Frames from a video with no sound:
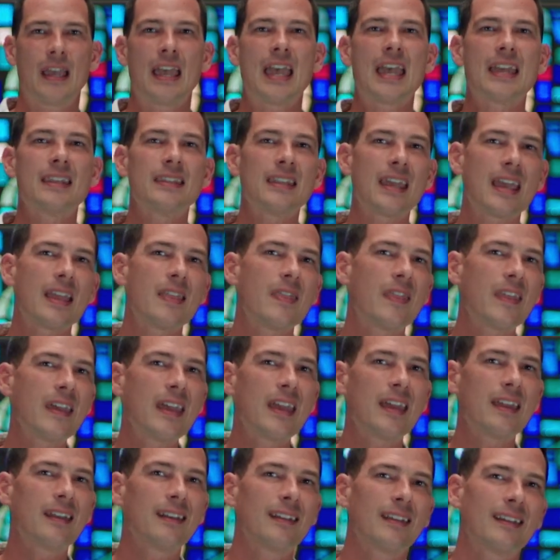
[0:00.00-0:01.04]
And
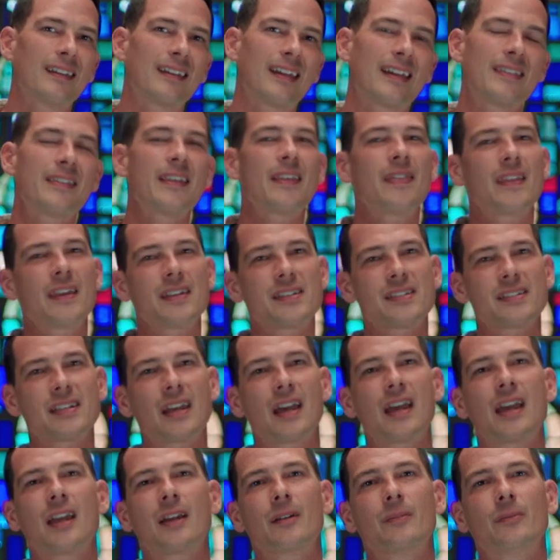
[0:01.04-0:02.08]
then they
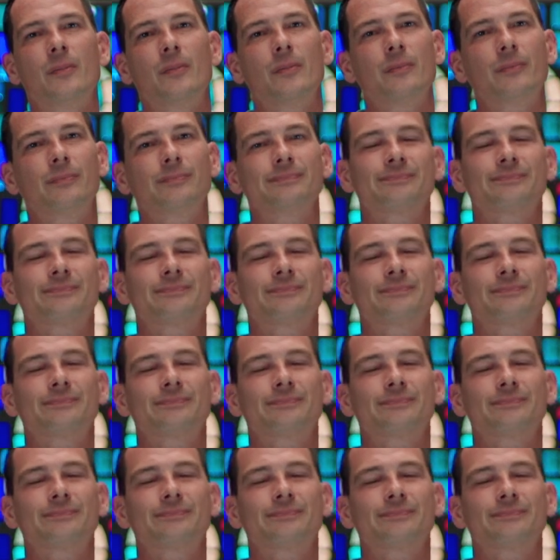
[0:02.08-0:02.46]
say,